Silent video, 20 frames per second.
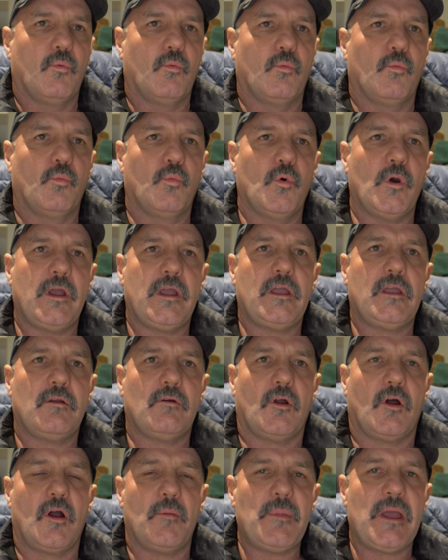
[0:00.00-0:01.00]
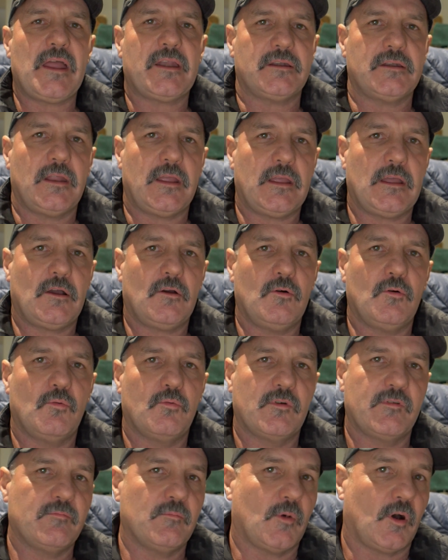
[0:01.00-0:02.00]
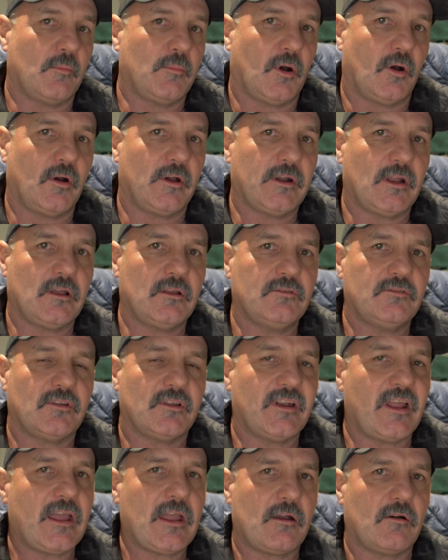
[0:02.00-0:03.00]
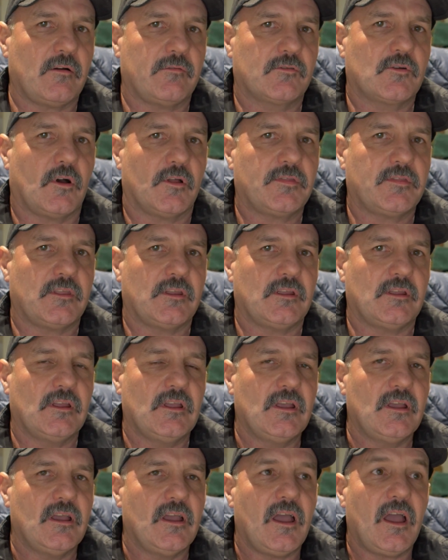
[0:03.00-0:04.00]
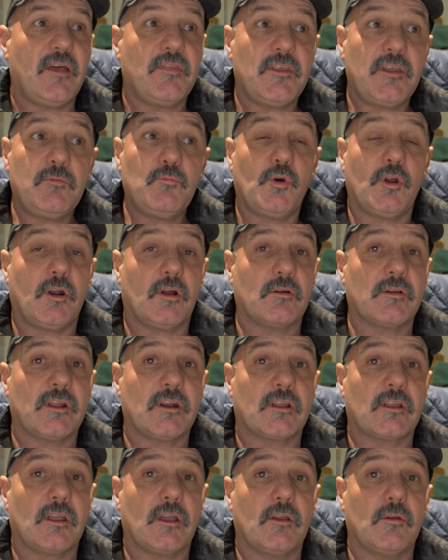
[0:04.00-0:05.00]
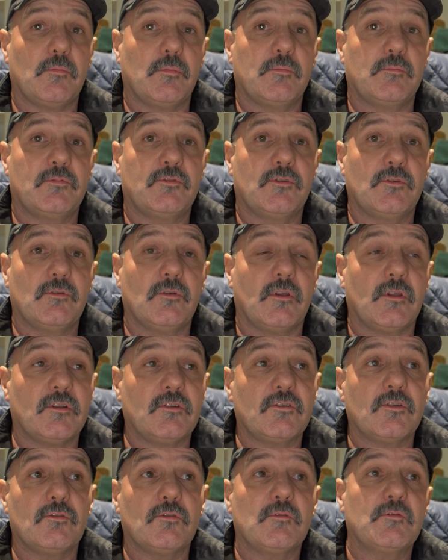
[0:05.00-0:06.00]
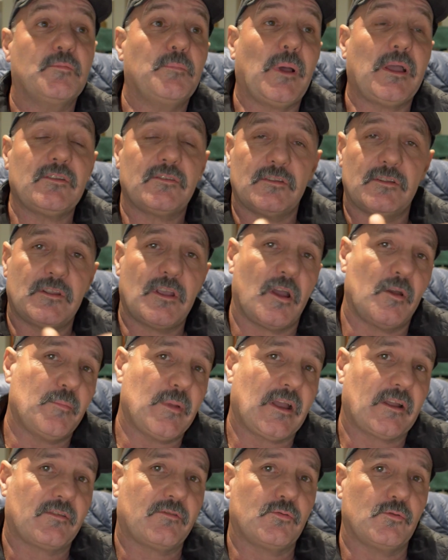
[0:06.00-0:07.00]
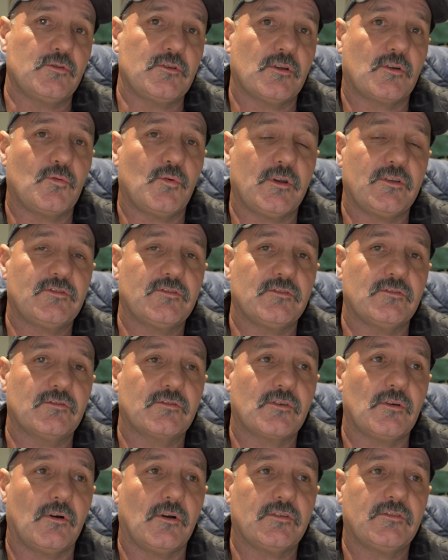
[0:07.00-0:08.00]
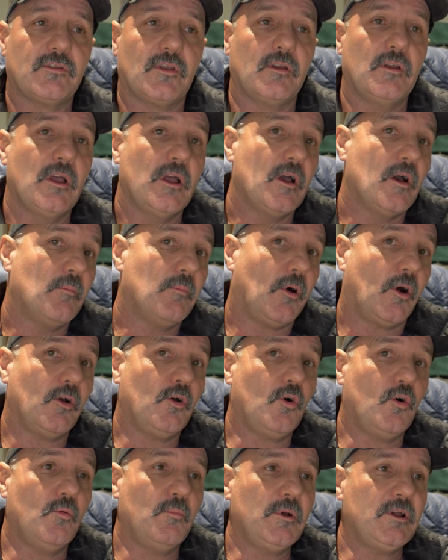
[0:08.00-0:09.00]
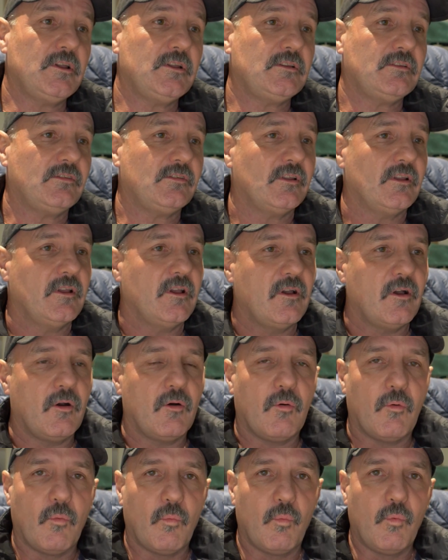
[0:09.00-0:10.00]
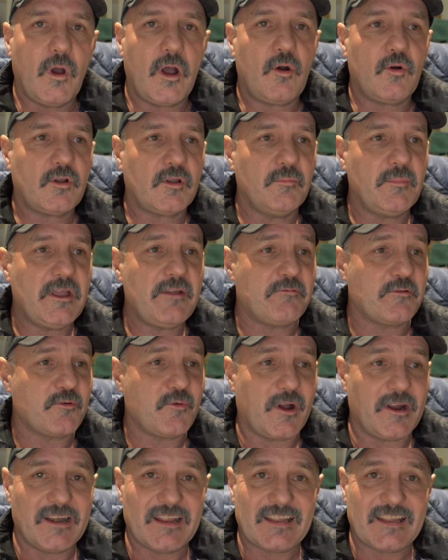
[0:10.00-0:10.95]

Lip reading: where I'm at now with my binos and how I've got there. And then what I'm going to go and do is basically go back through your questions, guys. So by all means, welcome everyone